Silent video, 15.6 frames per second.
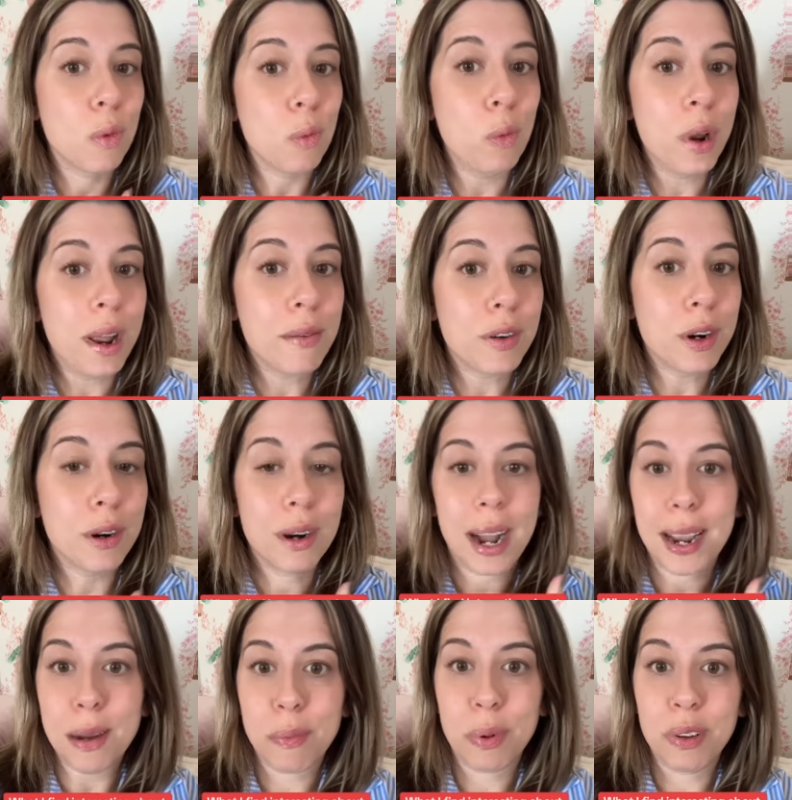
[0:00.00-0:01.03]
Whenever
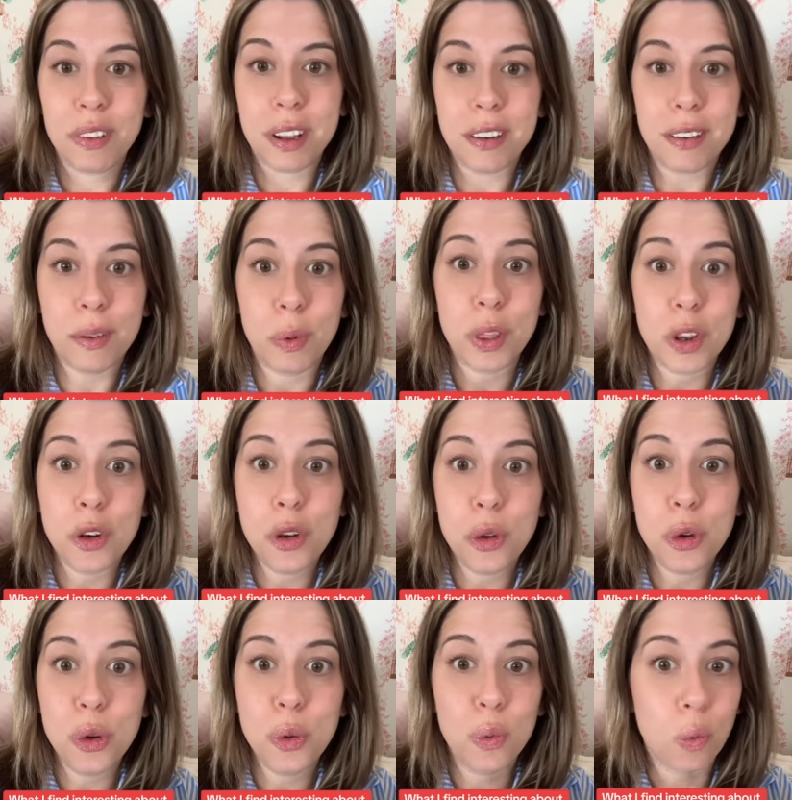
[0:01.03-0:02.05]
I am presented with a
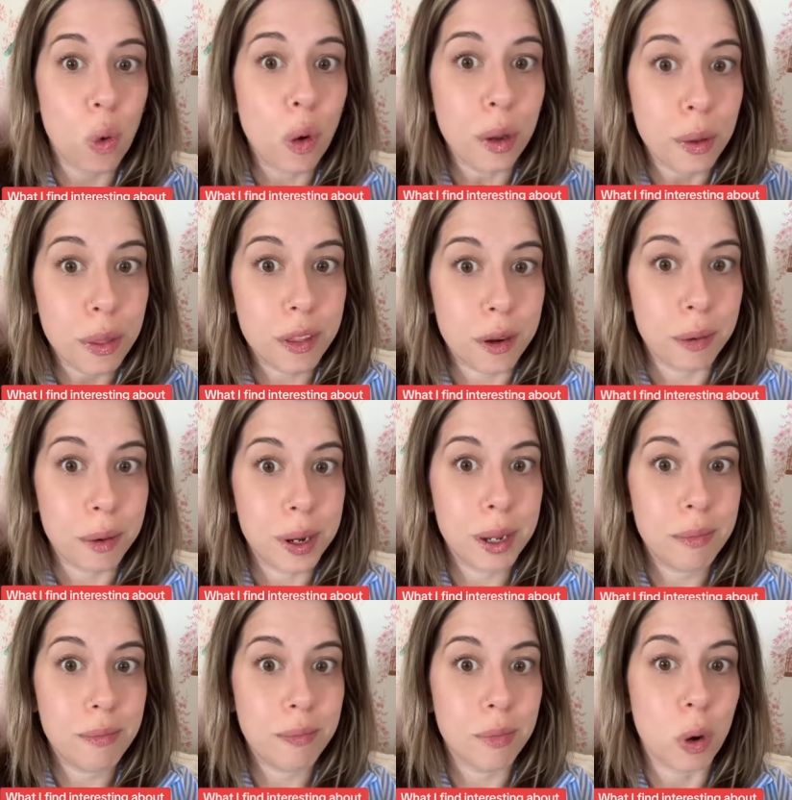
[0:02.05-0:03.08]
new royal
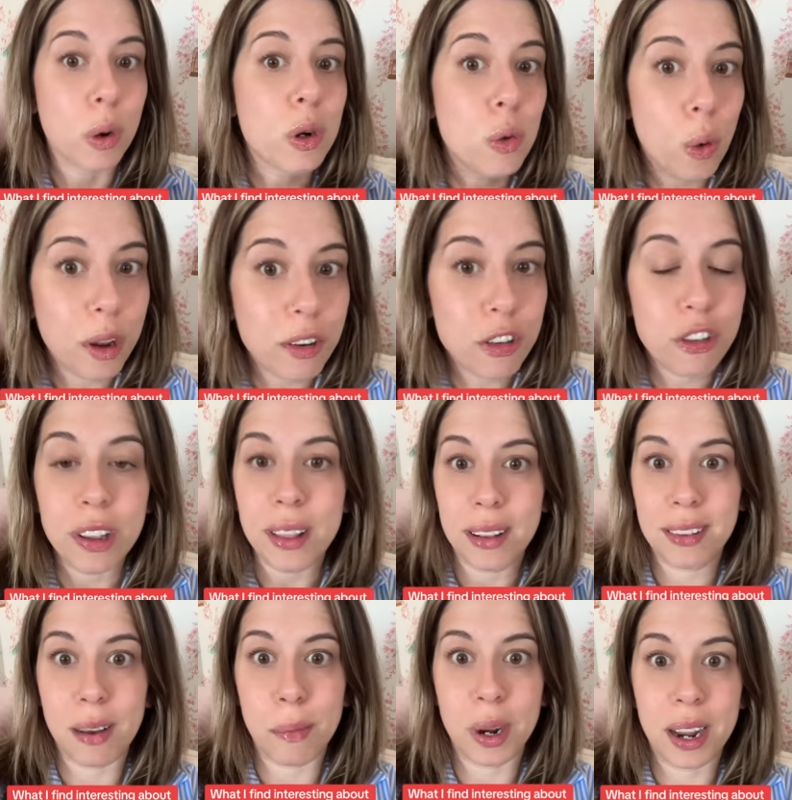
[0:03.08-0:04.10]
theory or a question that someone